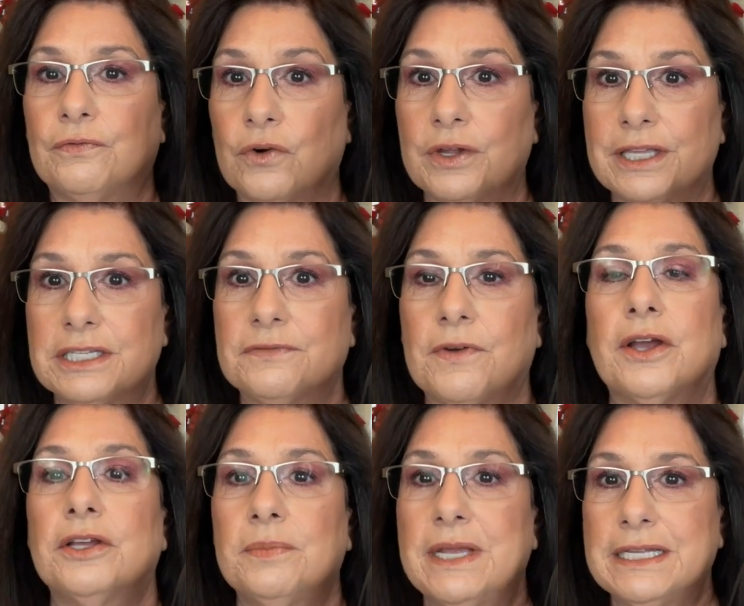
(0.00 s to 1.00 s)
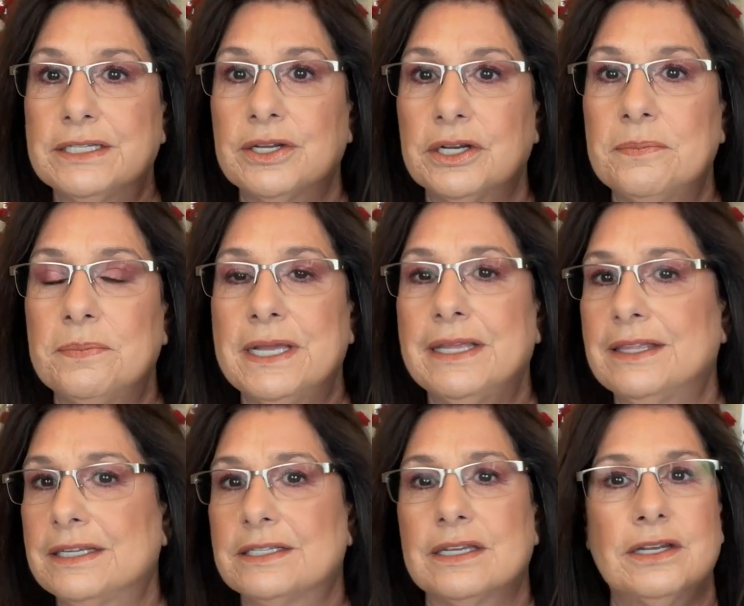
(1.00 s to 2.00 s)
for this volume is gonna be
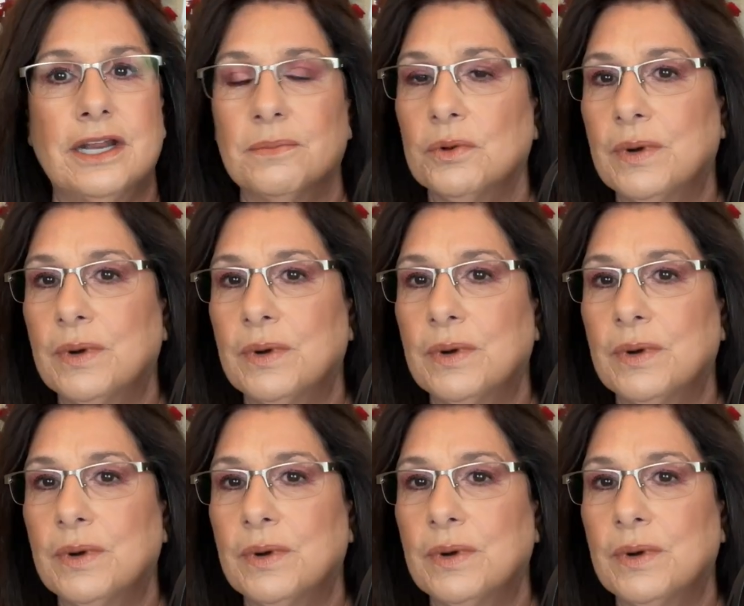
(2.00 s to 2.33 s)
this number